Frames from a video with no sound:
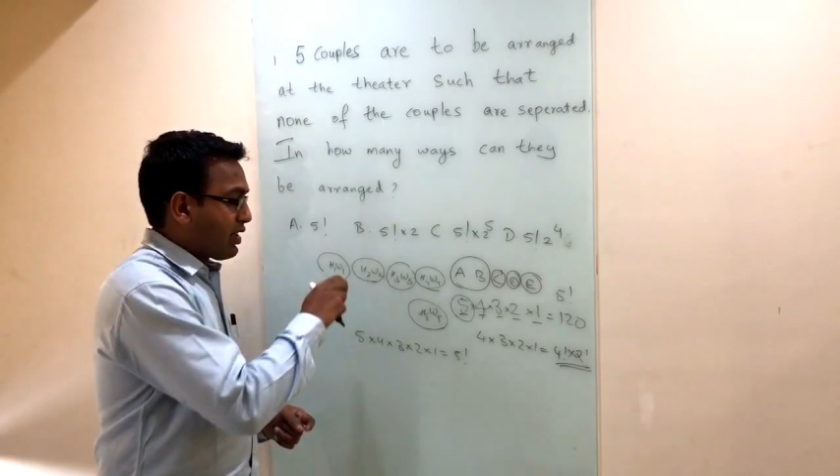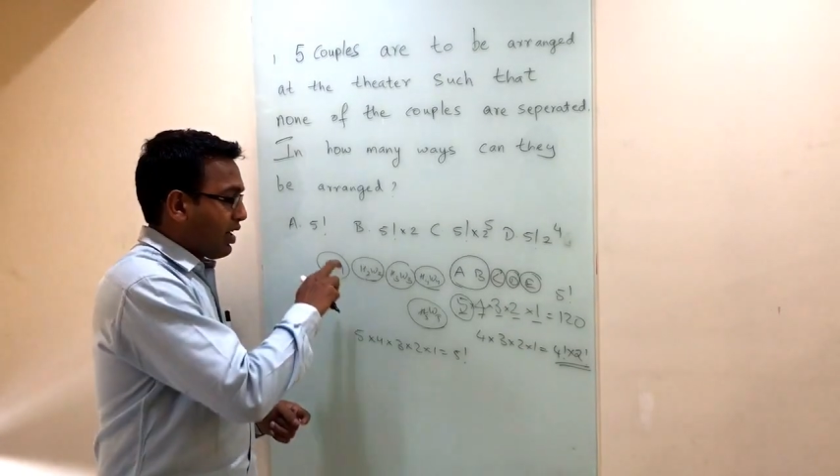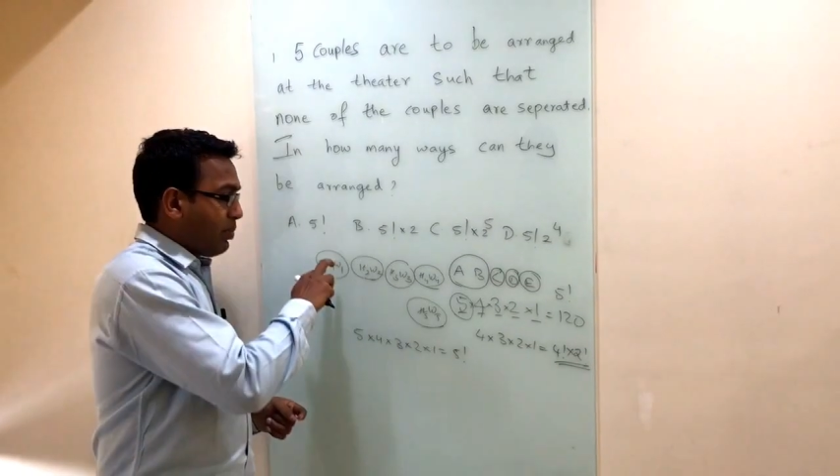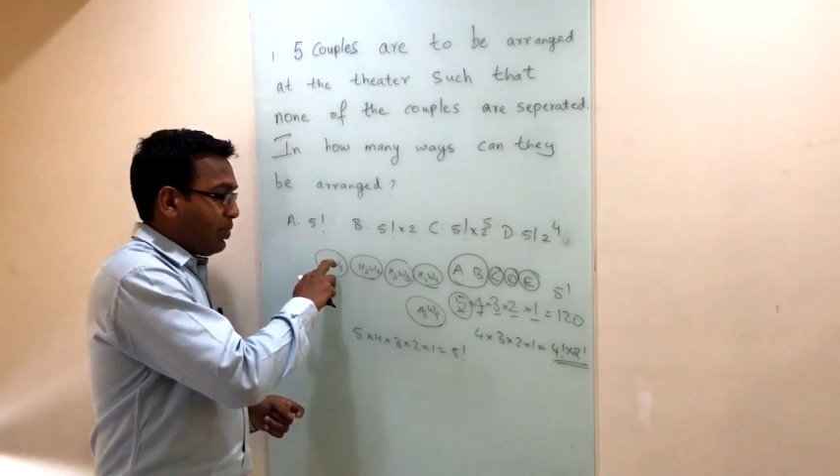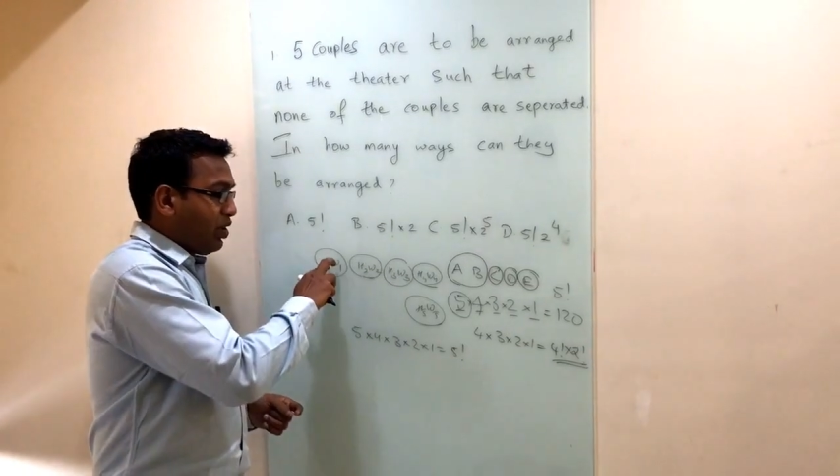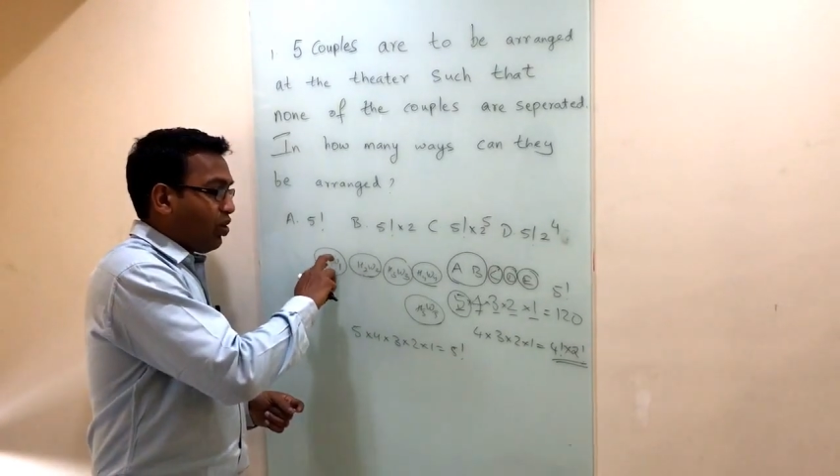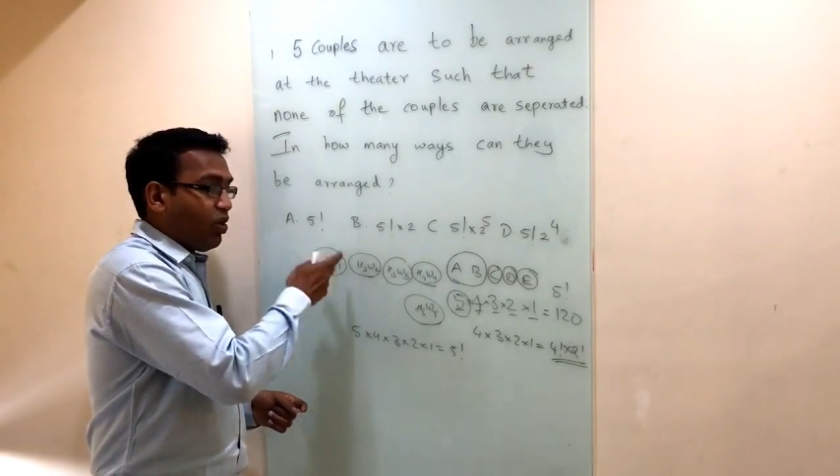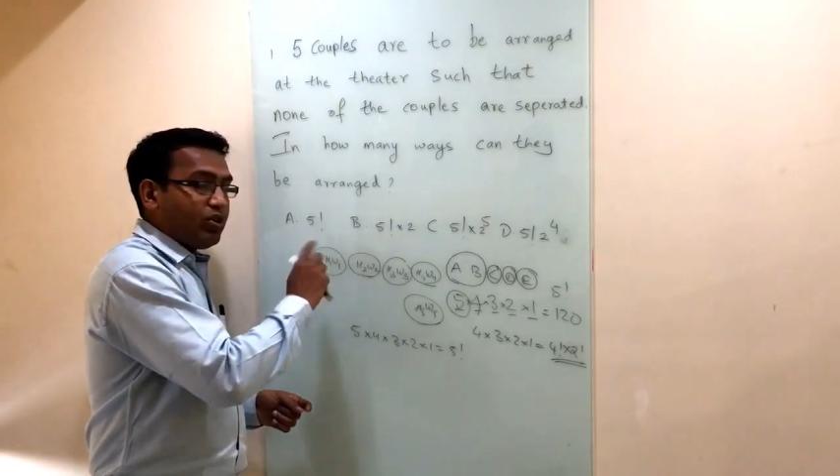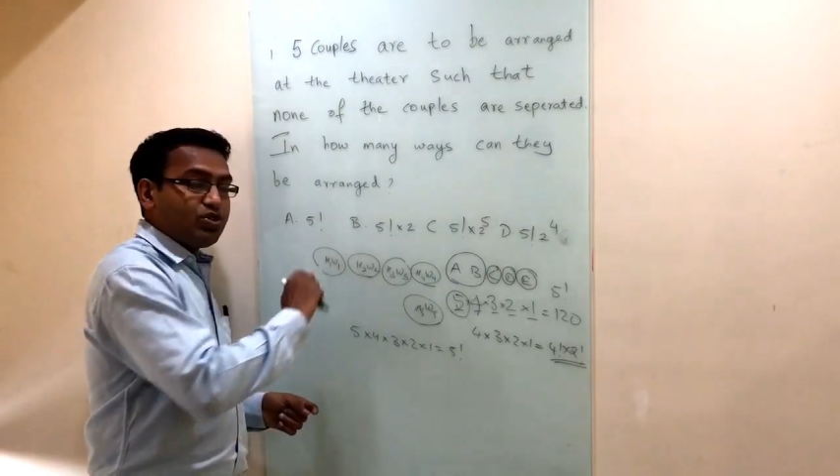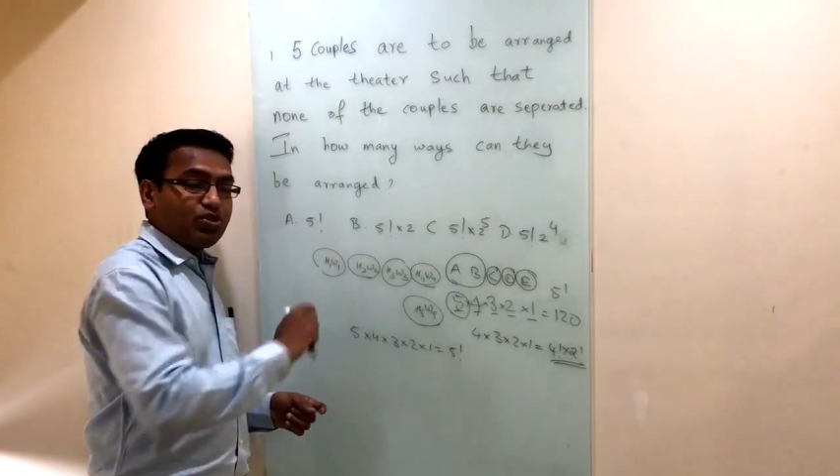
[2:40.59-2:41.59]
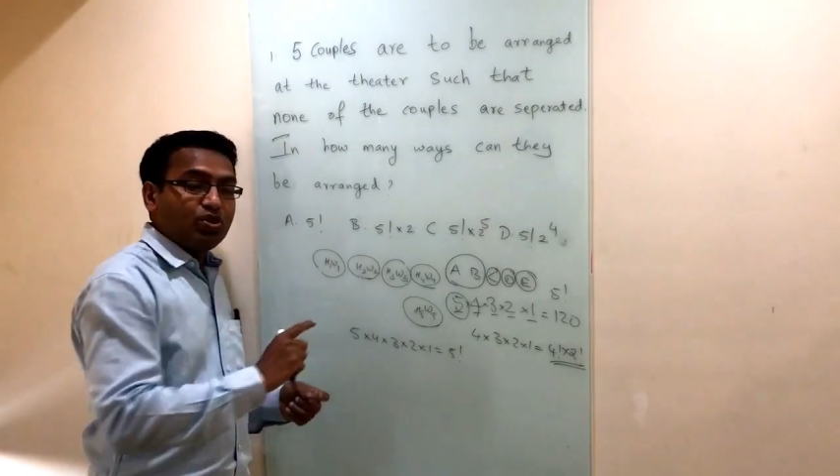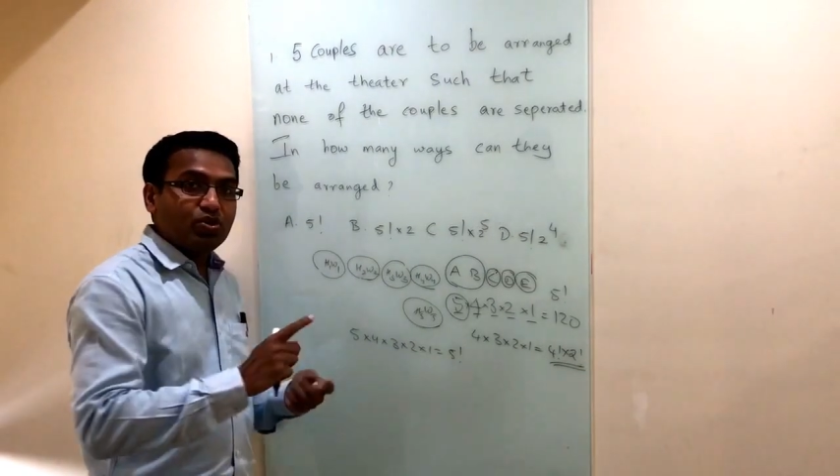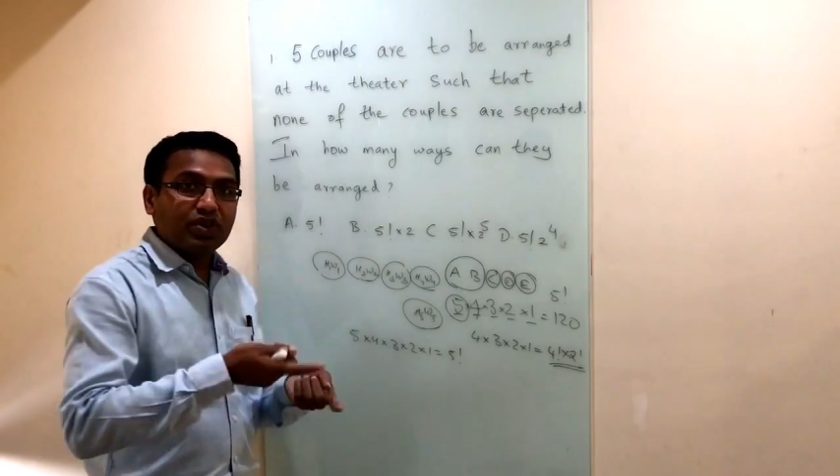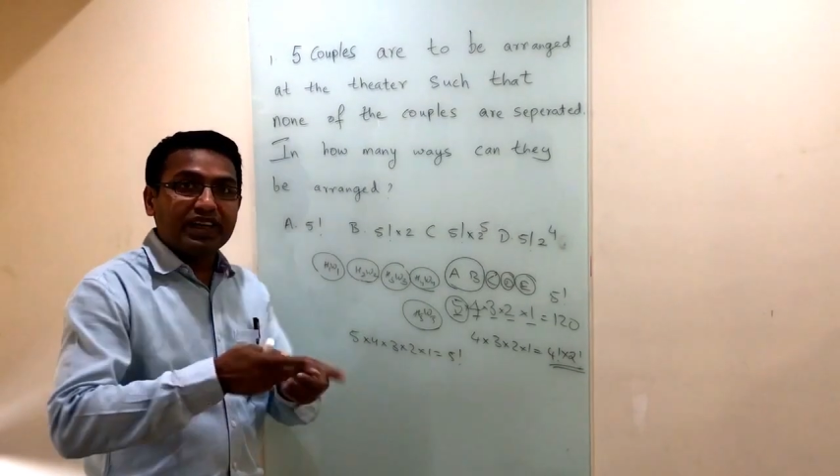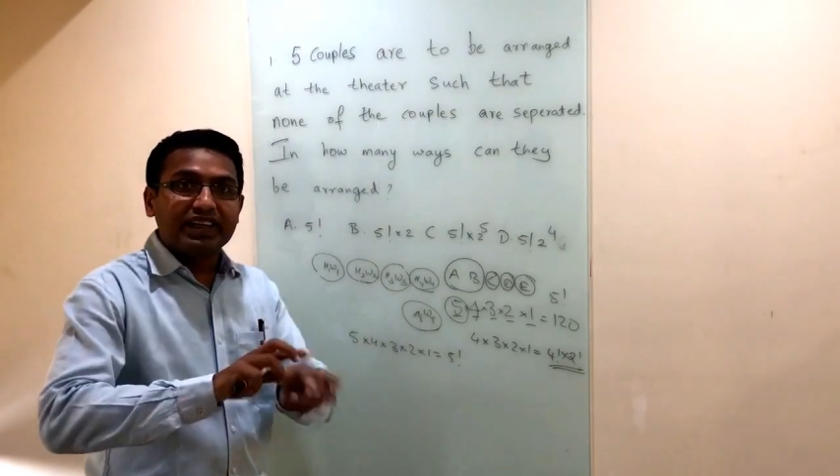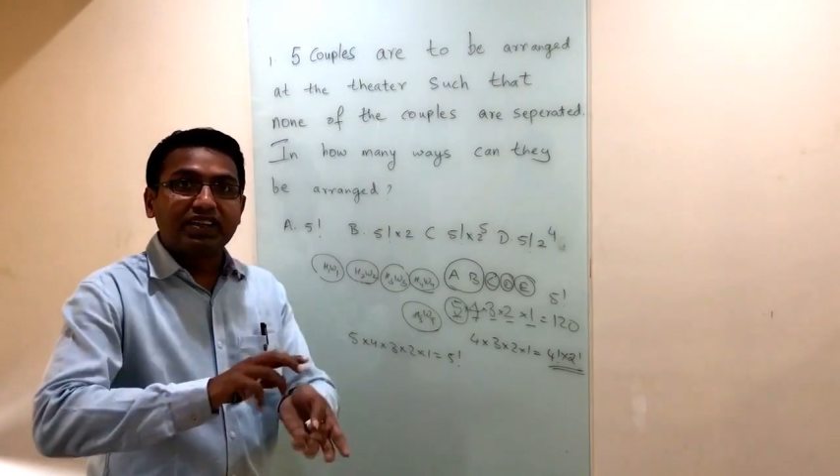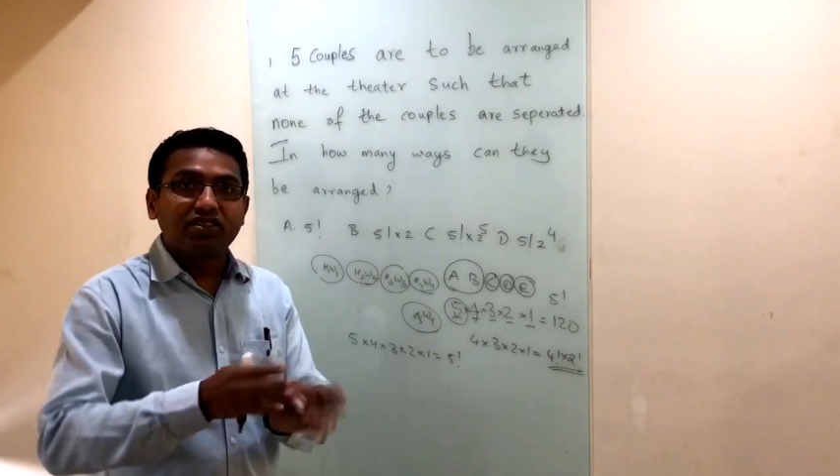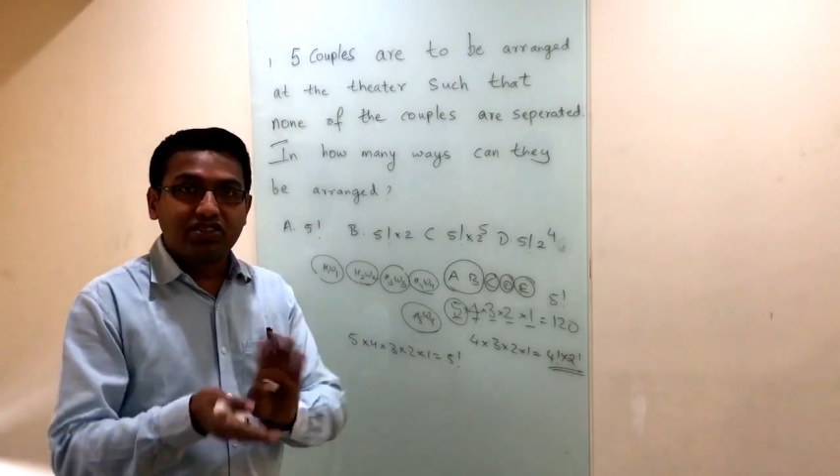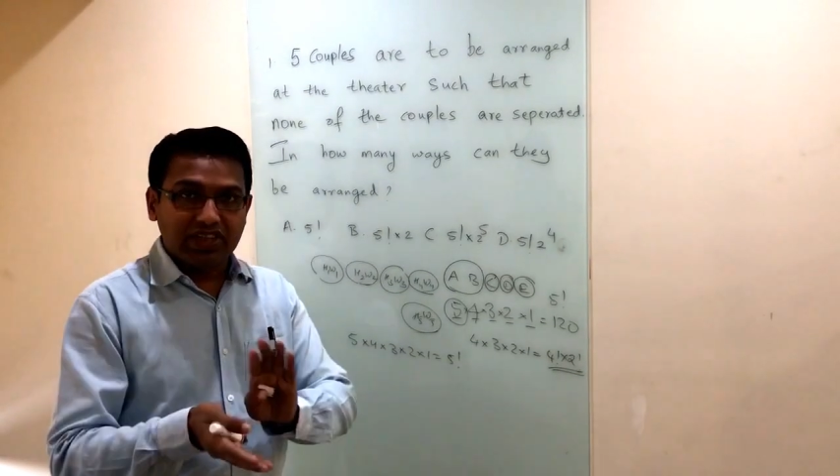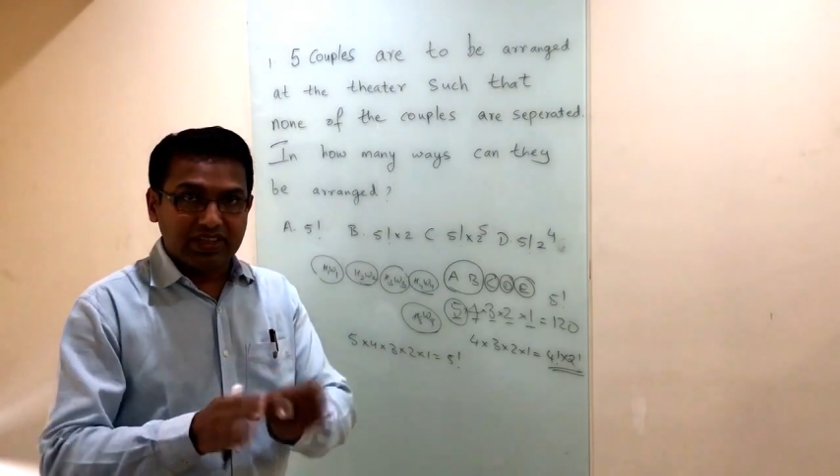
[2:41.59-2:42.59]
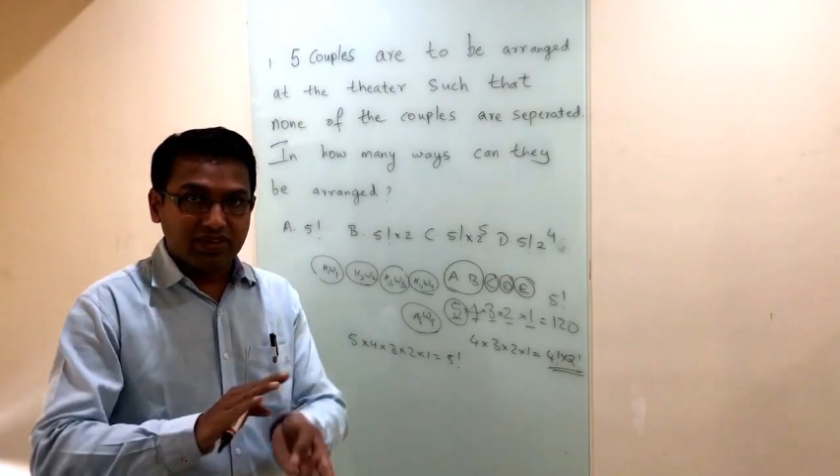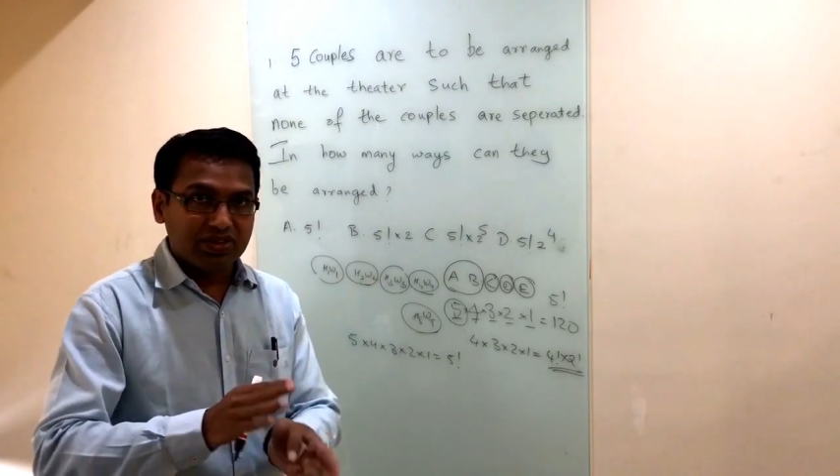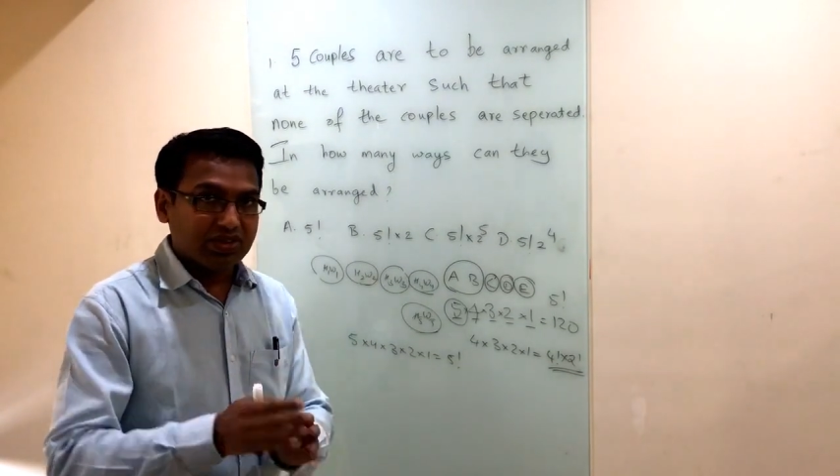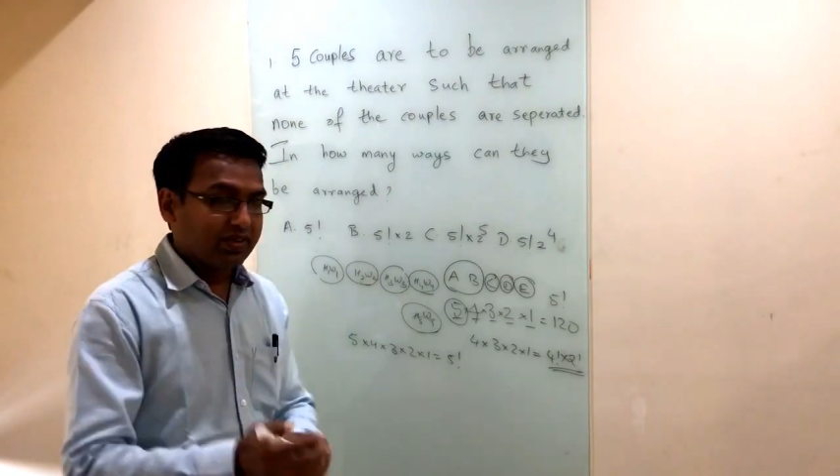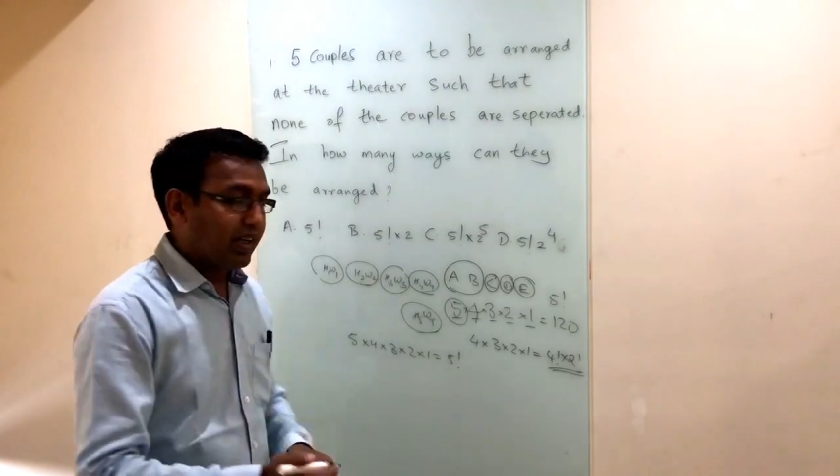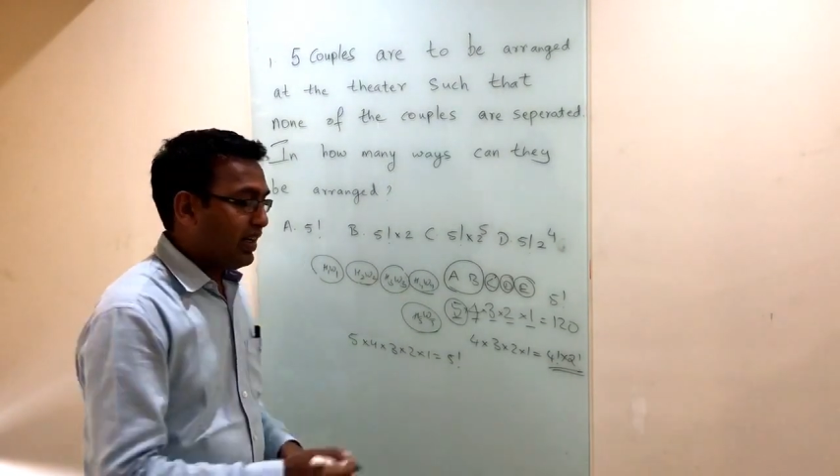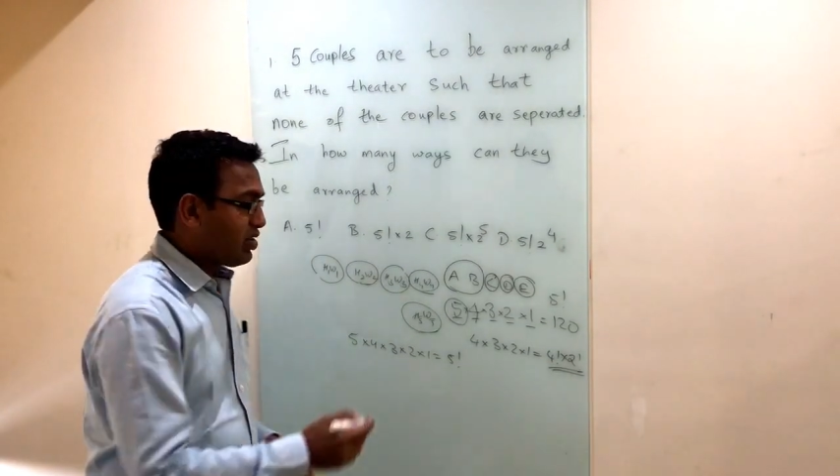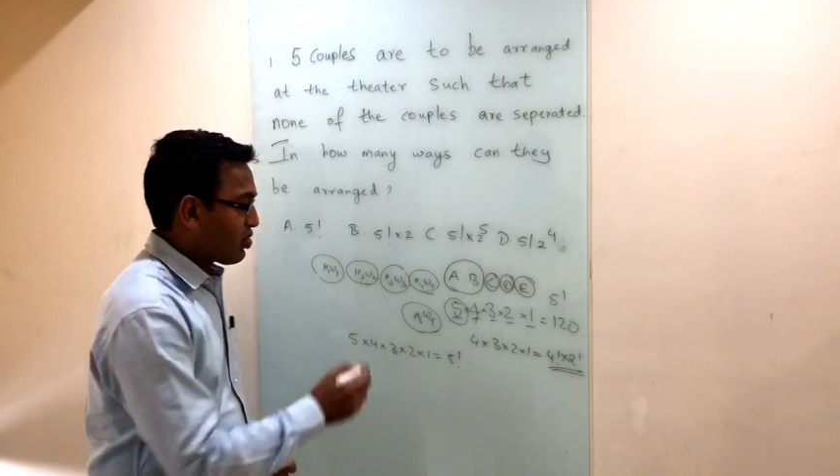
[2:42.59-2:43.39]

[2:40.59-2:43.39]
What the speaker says: couple also you can interchange, right?